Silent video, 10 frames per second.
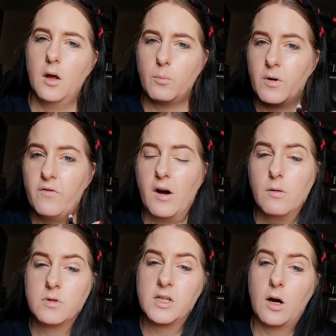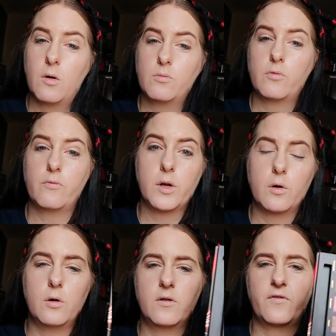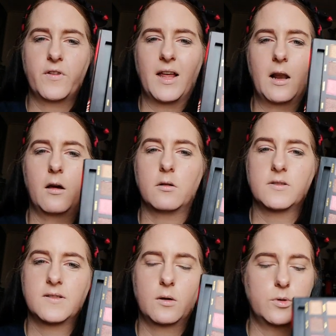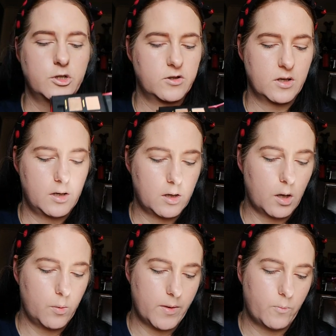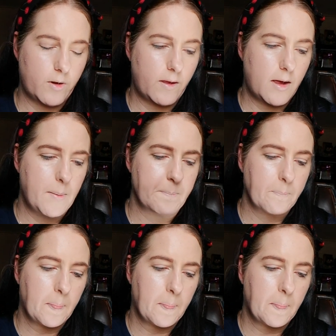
my phone don't record for that long, so we're just going to go in with it.